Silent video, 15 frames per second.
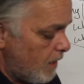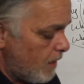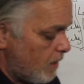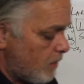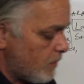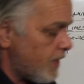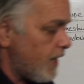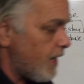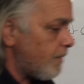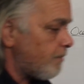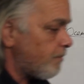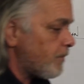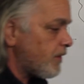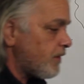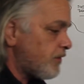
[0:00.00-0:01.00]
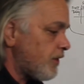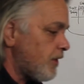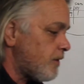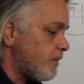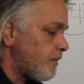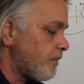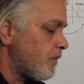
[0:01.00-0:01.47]
Okay,
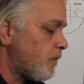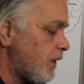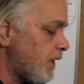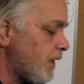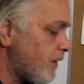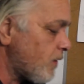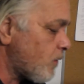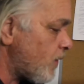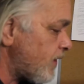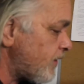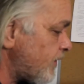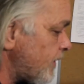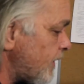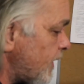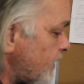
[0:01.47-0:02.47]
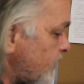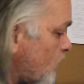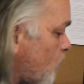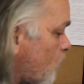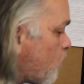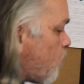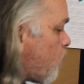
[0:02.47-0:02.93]
so really the question is
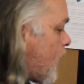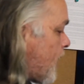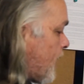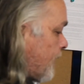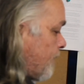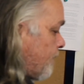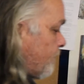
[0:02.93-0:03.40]
why?